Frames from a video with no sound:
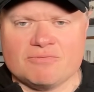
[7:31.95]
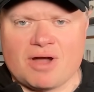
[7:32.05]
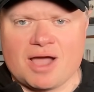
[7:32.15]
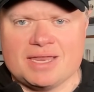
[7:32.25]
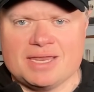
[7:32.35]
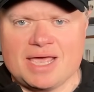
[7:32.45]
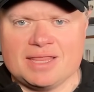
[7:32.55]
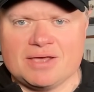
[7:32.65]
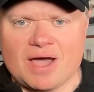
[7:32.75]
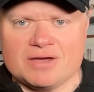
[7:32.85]
Ryan Day
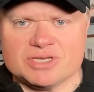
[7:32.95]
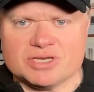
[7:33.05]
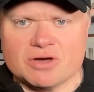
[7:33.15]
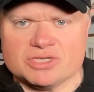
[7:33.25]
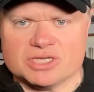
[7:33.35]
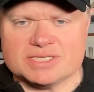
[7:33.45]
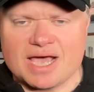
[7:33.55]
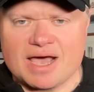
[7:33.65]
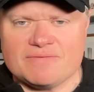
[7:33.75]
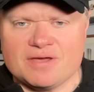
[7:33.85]
and the Ohio State coaching
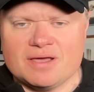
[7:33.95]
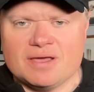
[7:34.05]
staff,